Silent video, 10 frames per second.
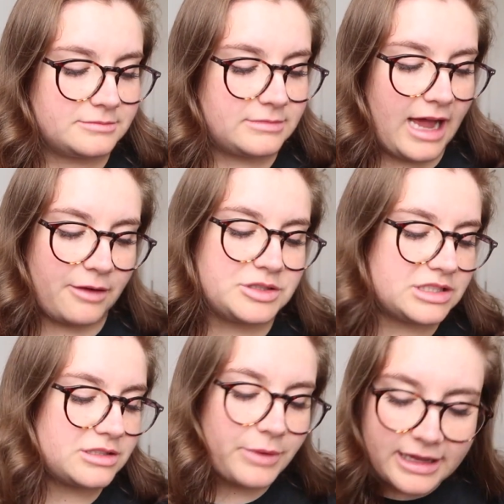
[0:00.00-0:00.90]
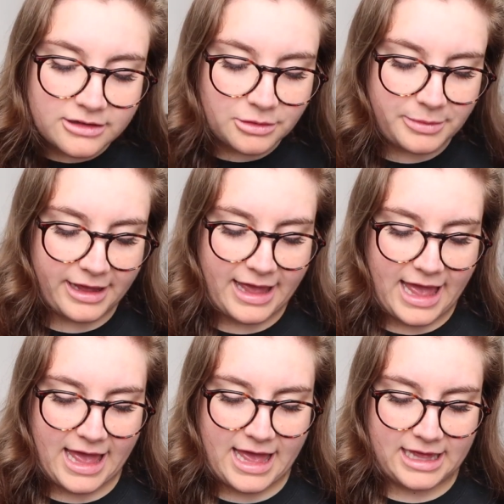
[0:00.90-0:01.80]
yeah, I was just away a little bit,
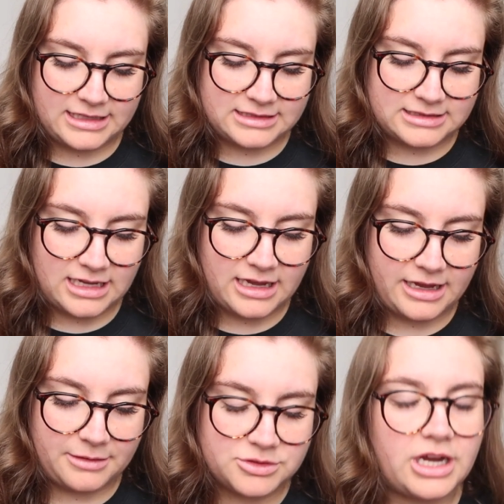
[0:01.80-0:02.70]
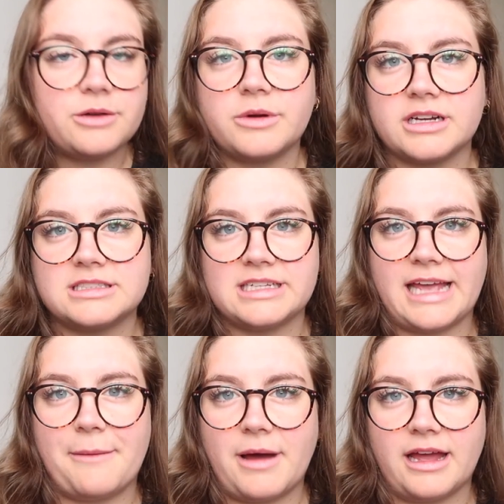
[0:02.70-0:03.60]
and I'm trying to work to
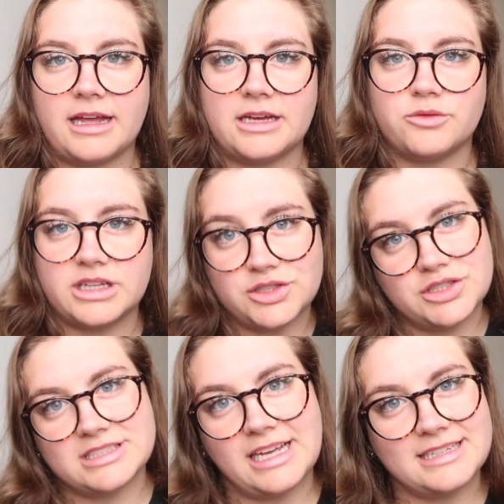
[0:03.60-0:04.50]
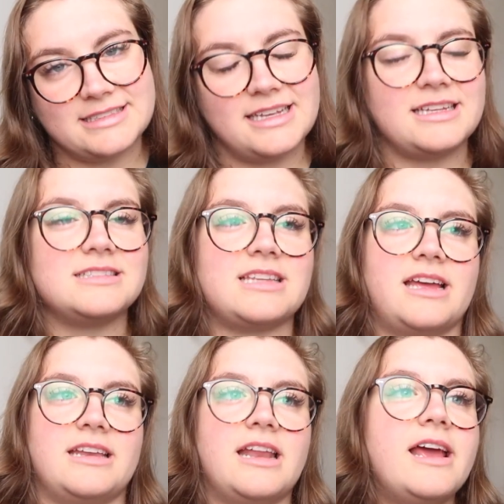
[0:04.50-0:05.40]
get my realtor's license,
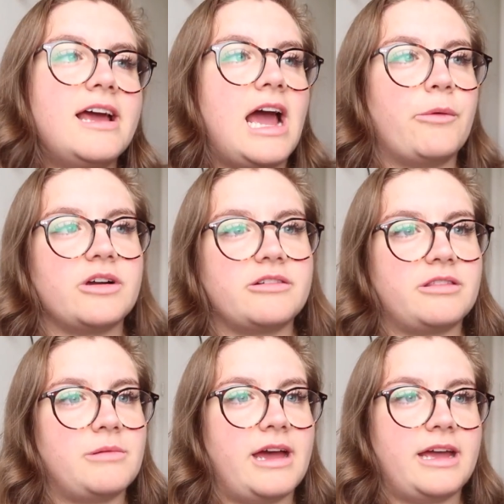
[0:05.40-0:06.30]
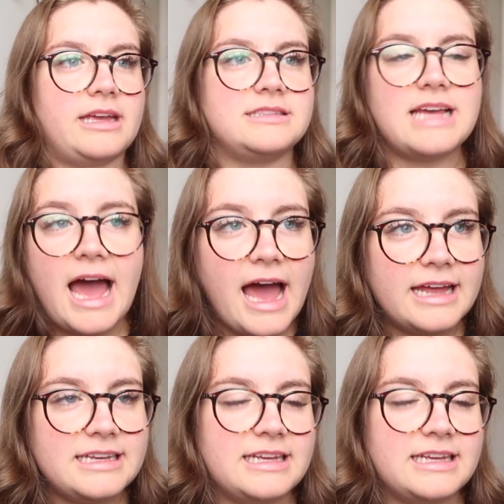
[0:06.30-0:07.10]
and I work with my dad.